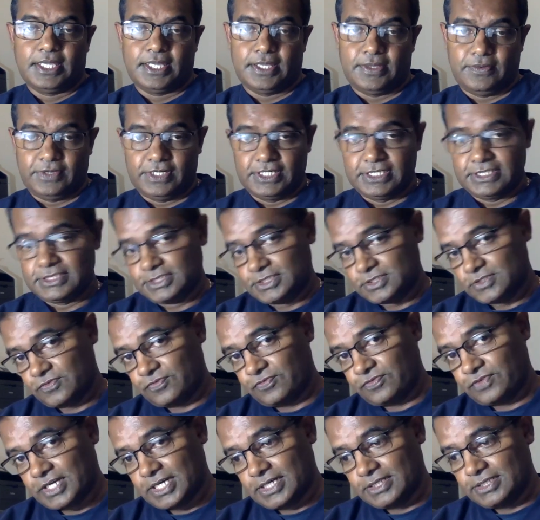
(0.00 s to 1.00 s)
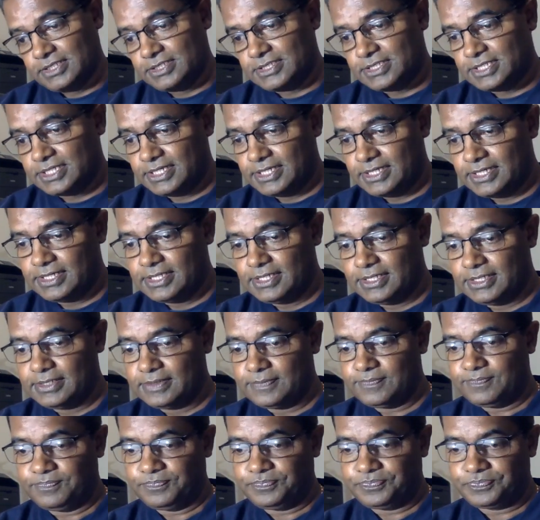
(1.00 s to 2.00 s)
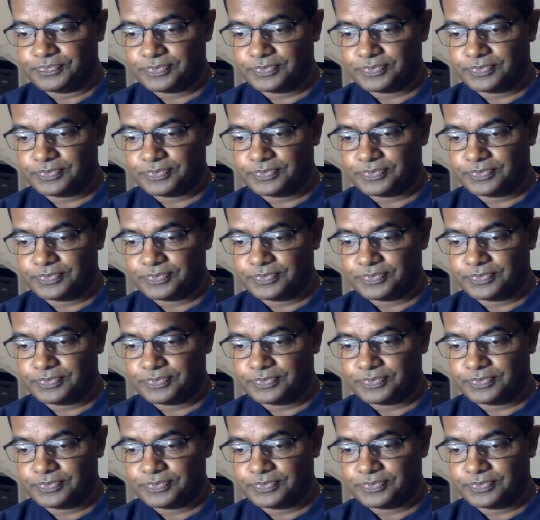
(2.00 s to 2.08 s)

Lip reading: evidence of other training,